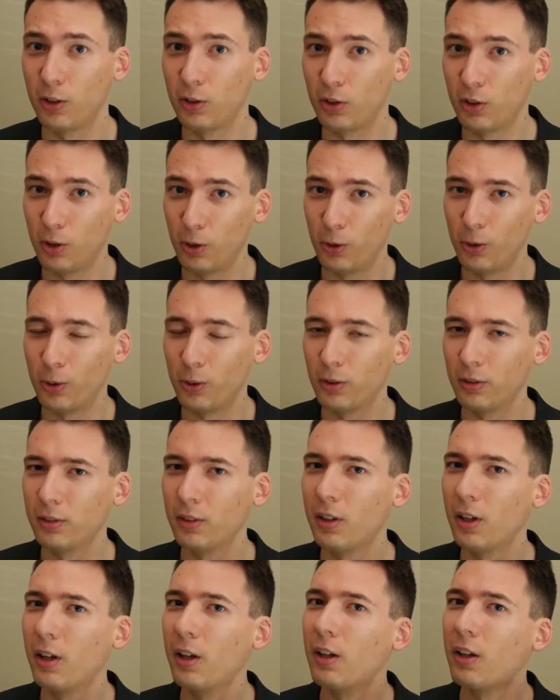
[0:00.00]
do
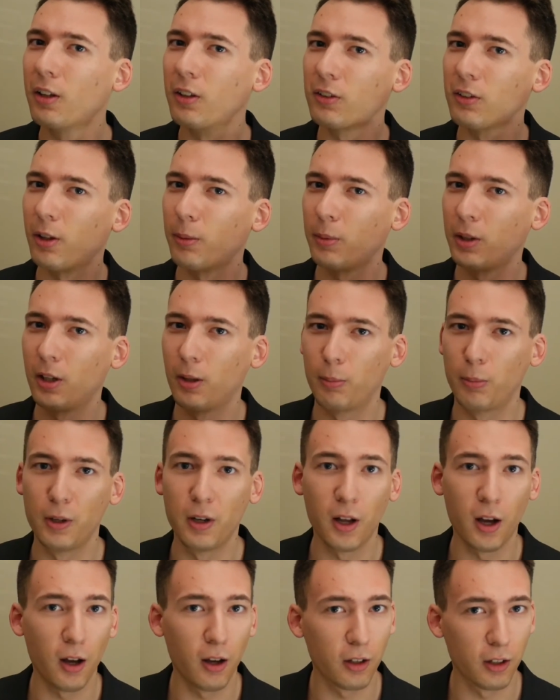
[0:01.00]
some
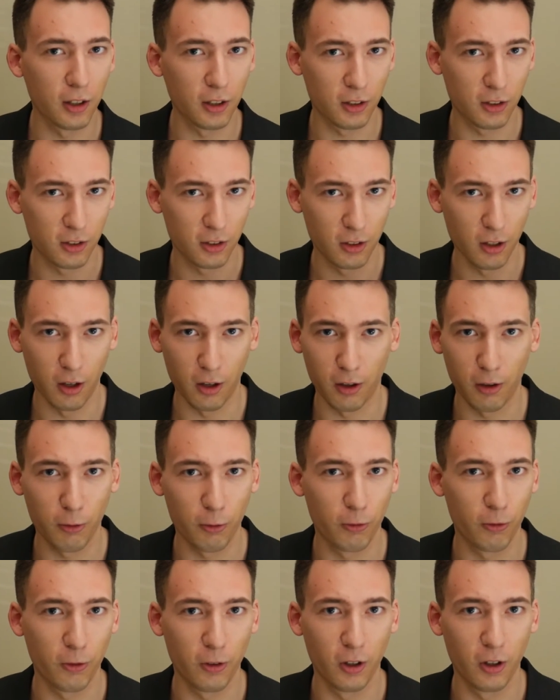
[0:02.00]
hypnotic
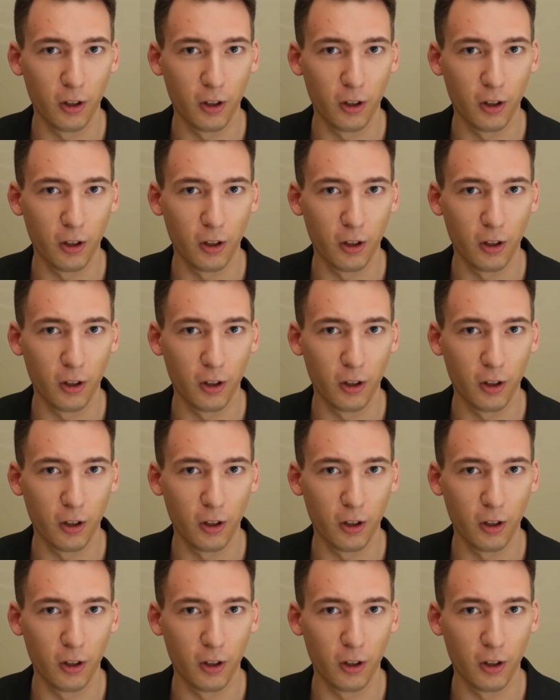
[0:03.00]
stuff